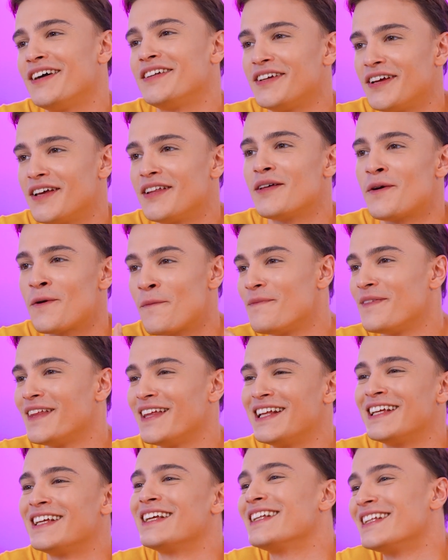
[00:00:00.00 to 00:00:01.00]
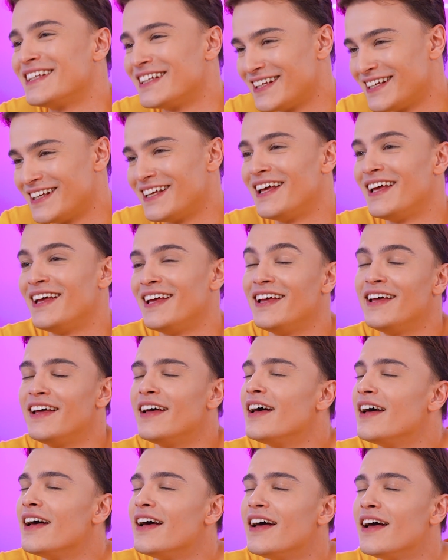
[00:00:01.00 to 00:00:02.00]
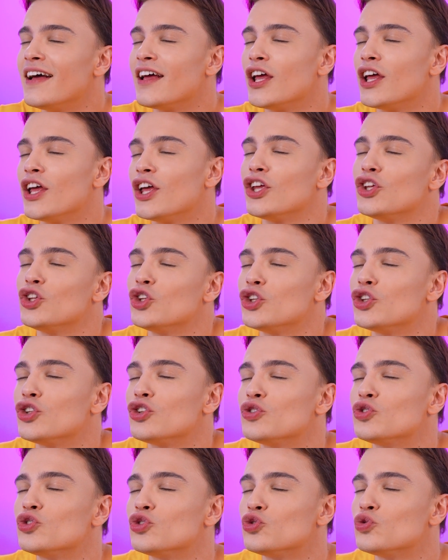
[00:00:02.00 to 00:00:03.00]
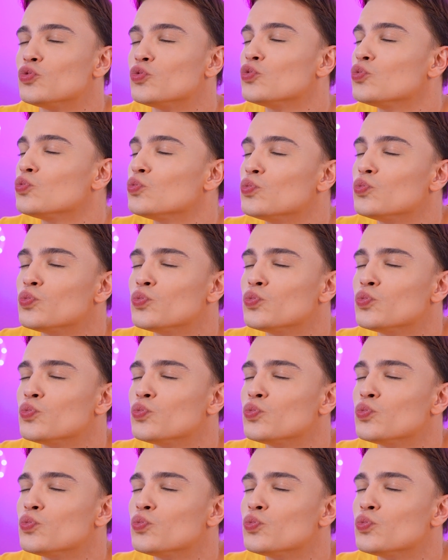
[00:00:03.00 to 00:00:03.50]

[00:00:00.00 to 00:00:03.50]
Oh yeah! Here he goes! He's coming in for the